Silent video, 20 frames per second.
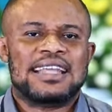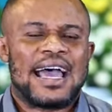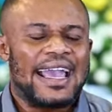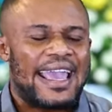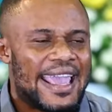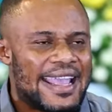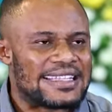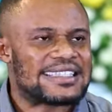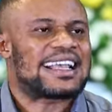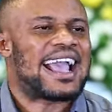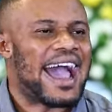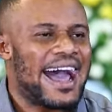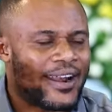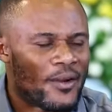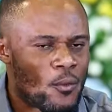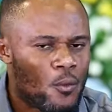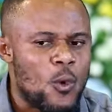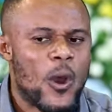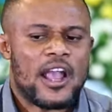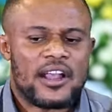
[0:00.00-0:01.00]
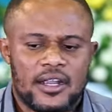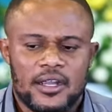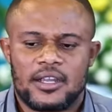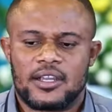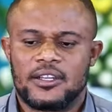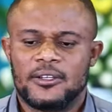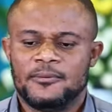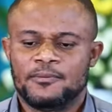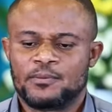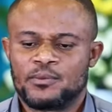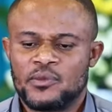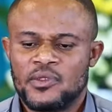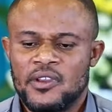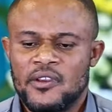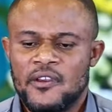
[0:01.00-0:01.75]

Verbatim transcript: that it can work.